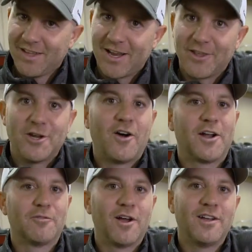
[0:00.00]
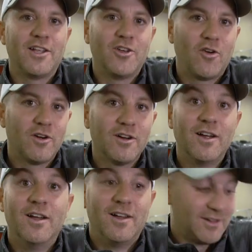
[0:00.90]
Now that you know how to run your
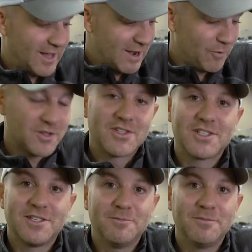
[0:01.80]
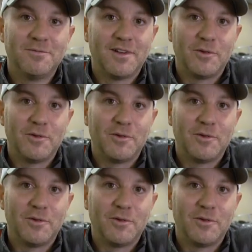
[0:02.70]
Livewell system,